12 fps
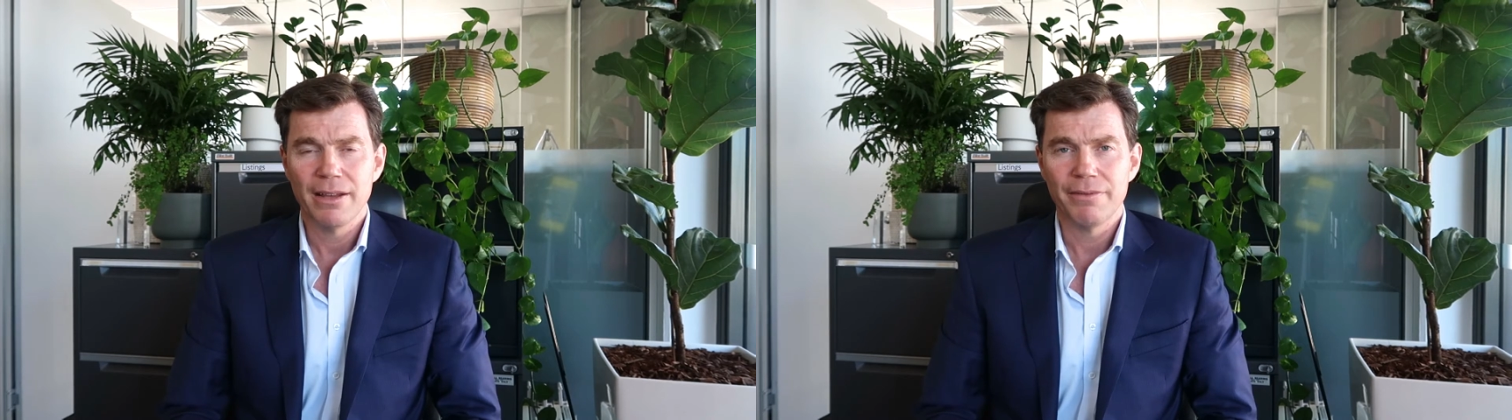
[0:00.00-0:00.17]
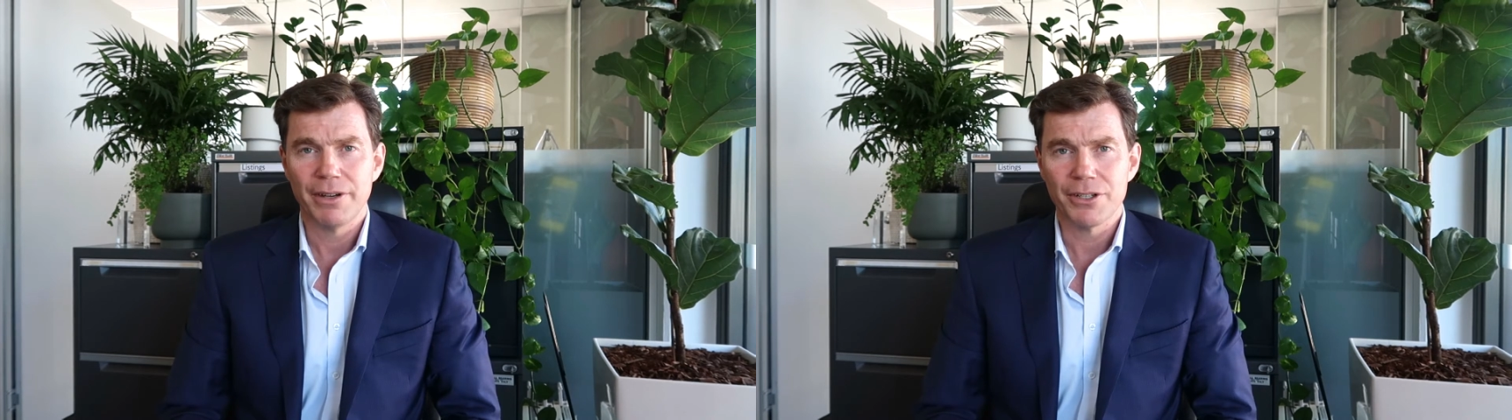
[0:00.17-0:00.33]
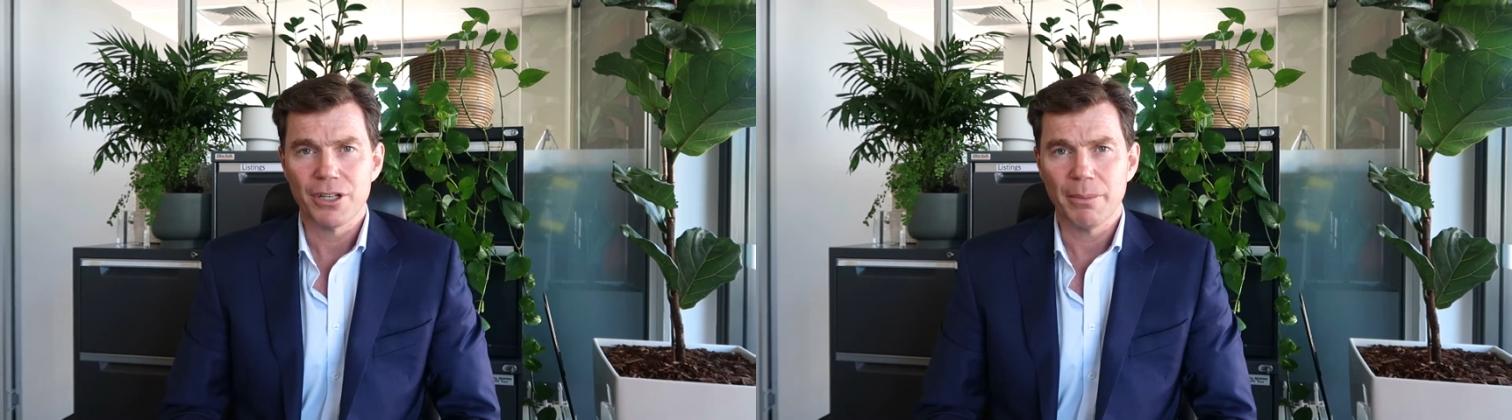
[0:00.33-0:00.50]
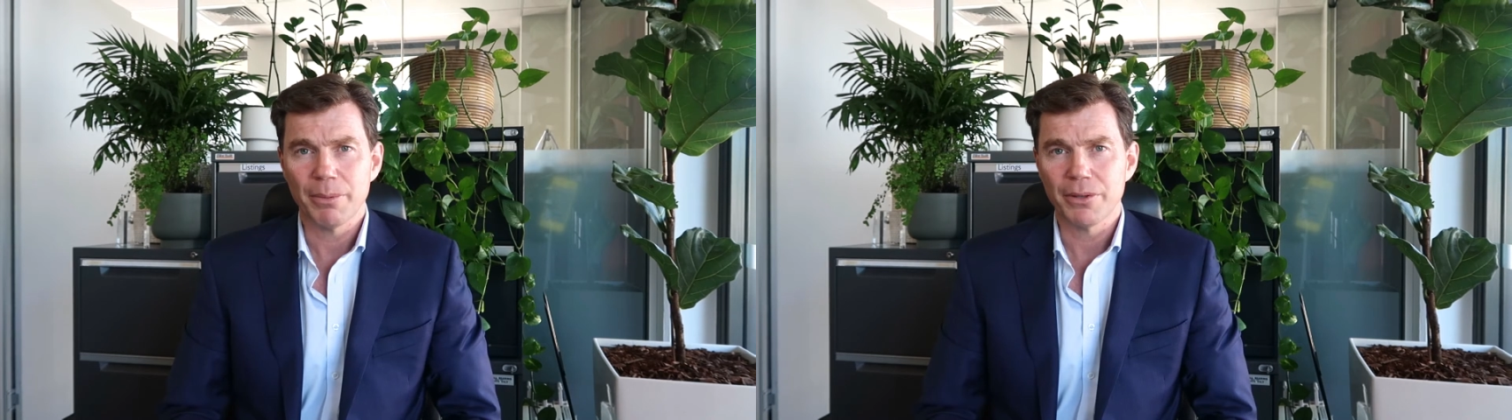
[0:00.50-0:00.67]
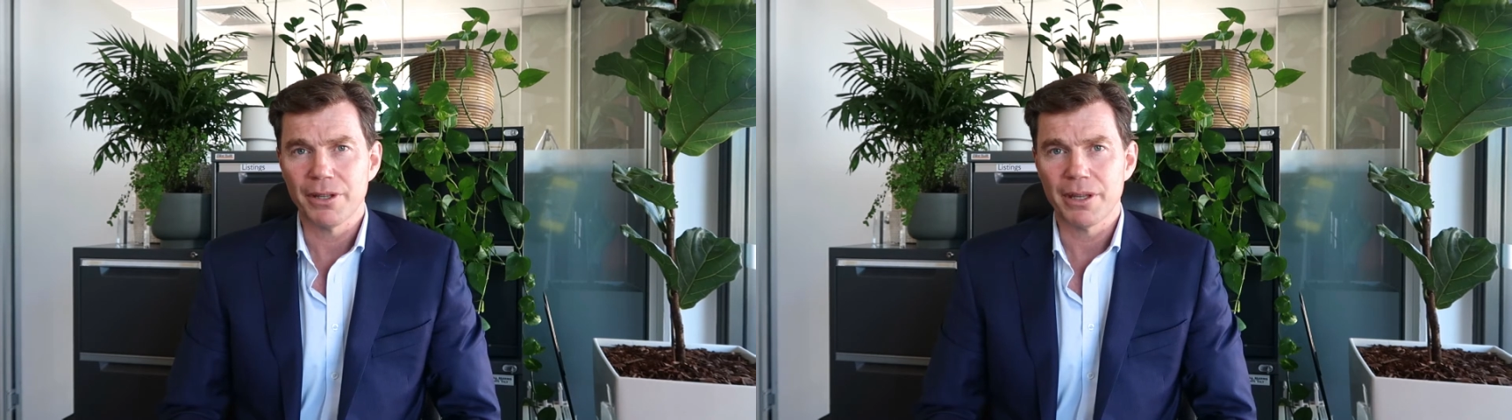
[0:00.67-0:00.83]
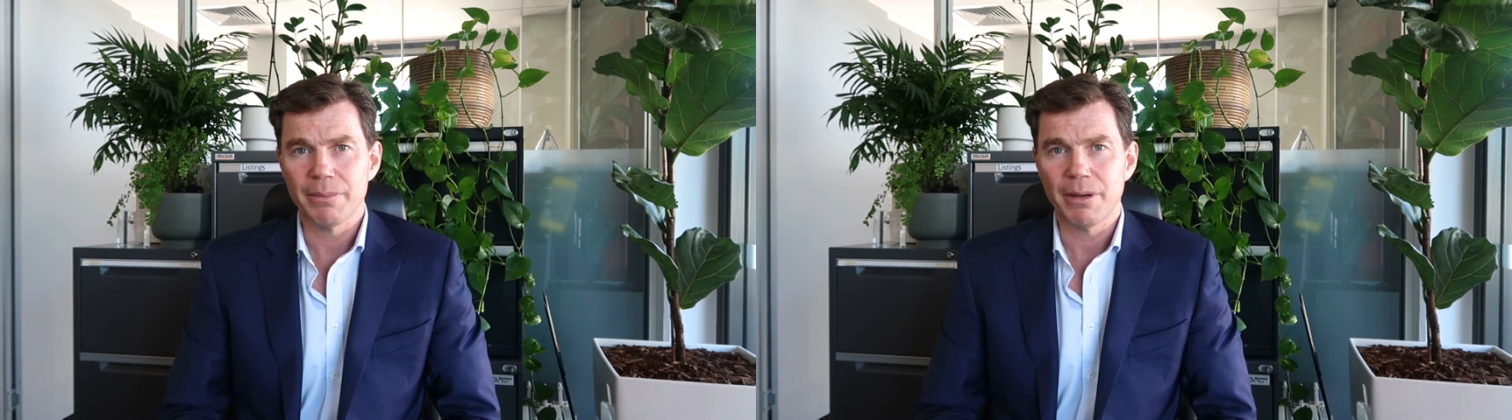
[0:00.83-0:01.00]
Very
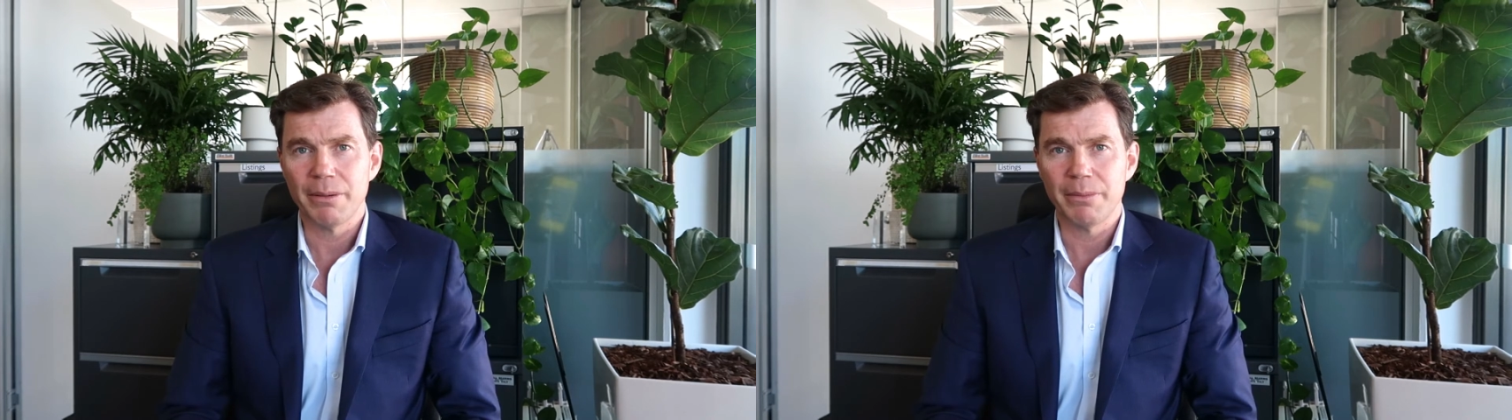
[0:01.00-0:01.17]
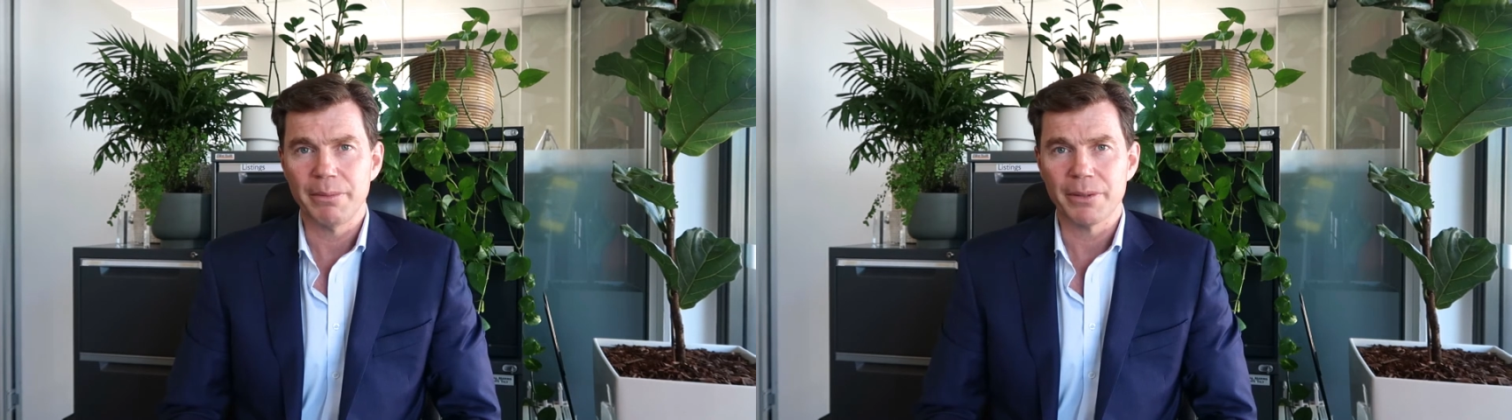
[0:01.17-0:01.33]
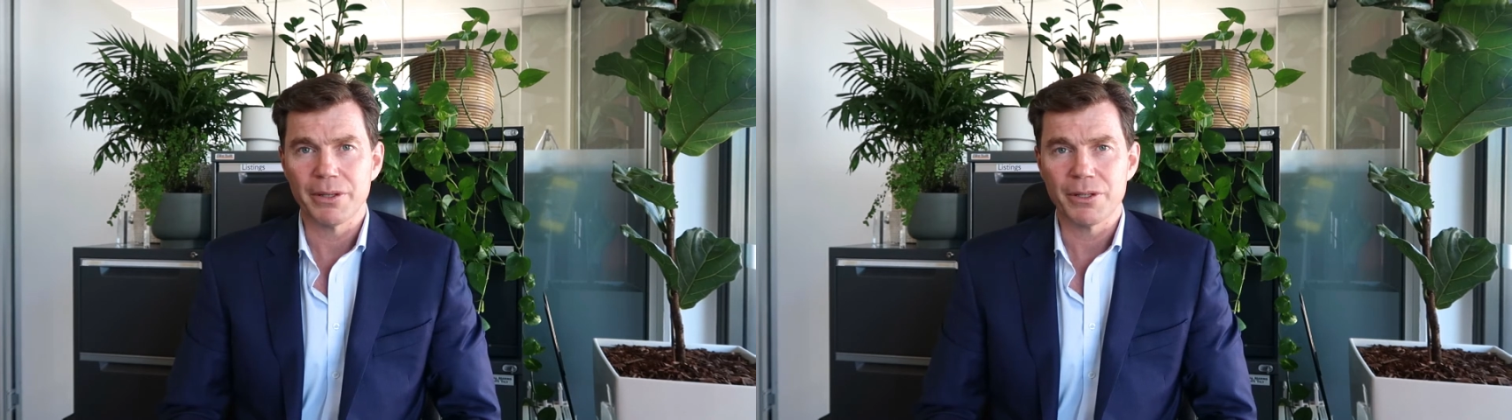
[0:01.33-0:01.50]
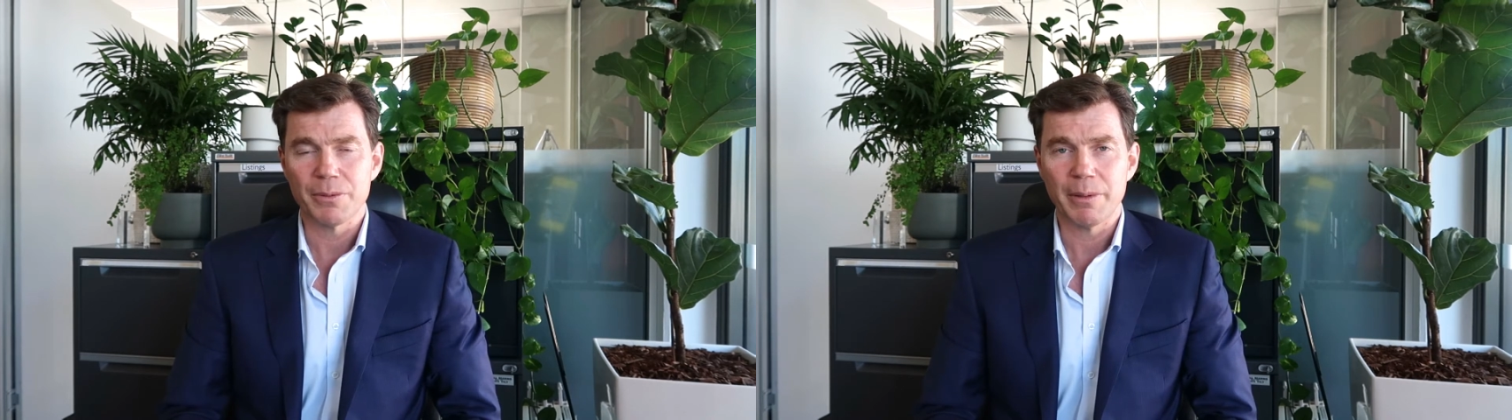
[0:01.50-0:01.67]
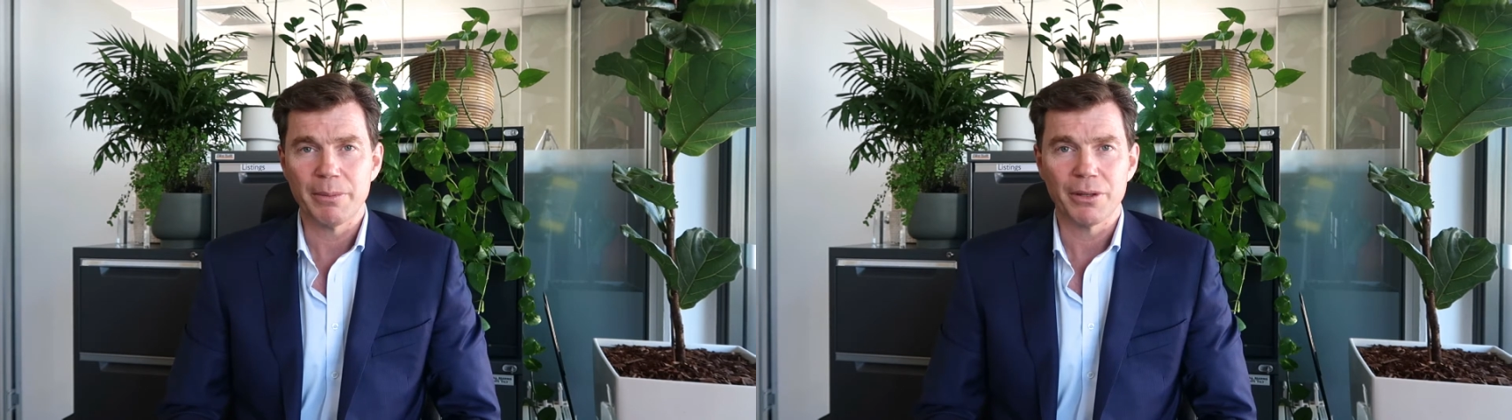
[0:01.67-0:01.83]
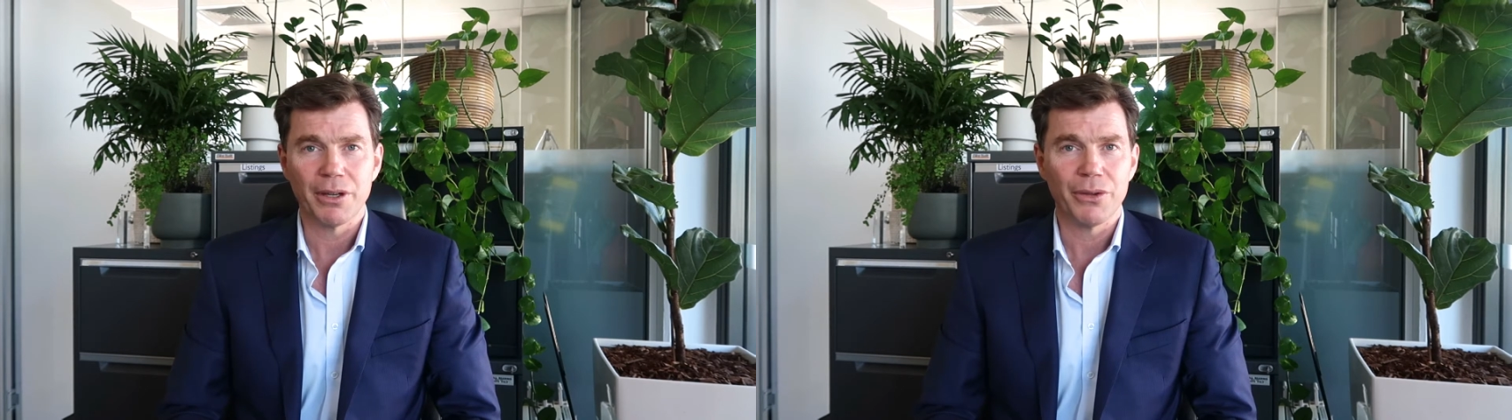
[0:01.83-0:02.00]
topical at the moment because
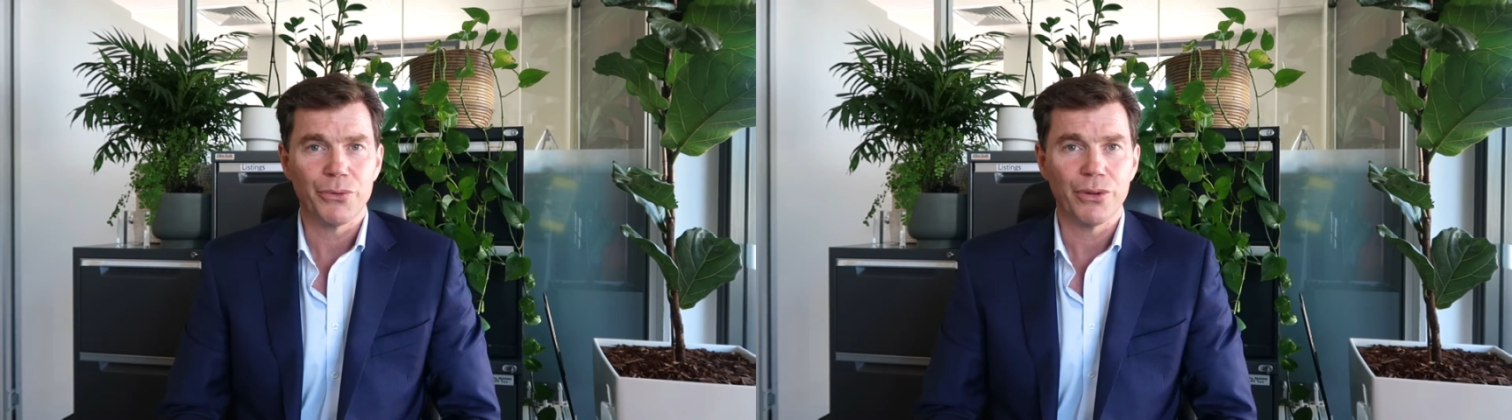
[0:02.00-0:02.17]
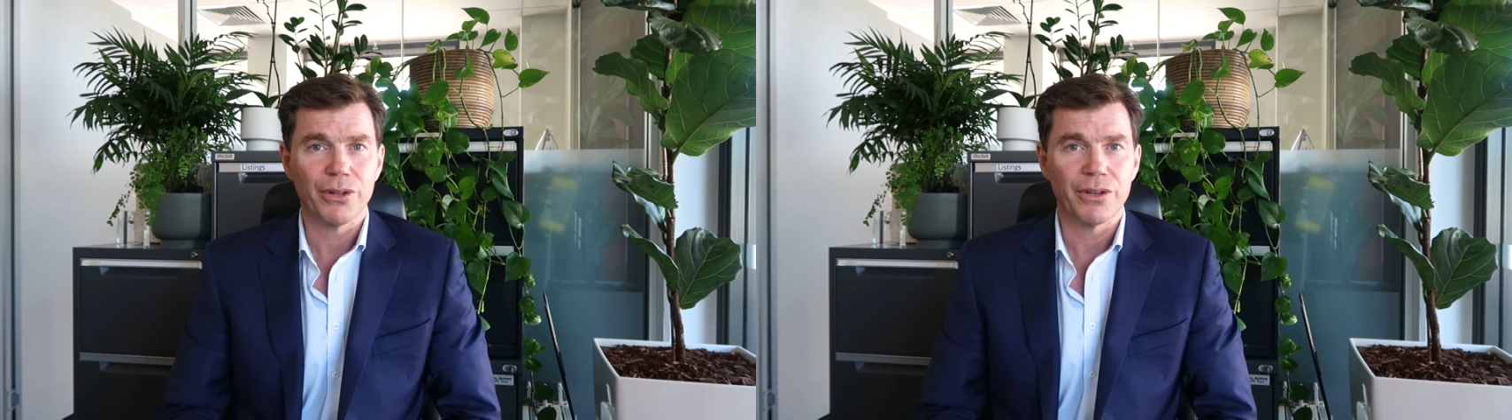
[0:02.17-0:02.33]
people are going through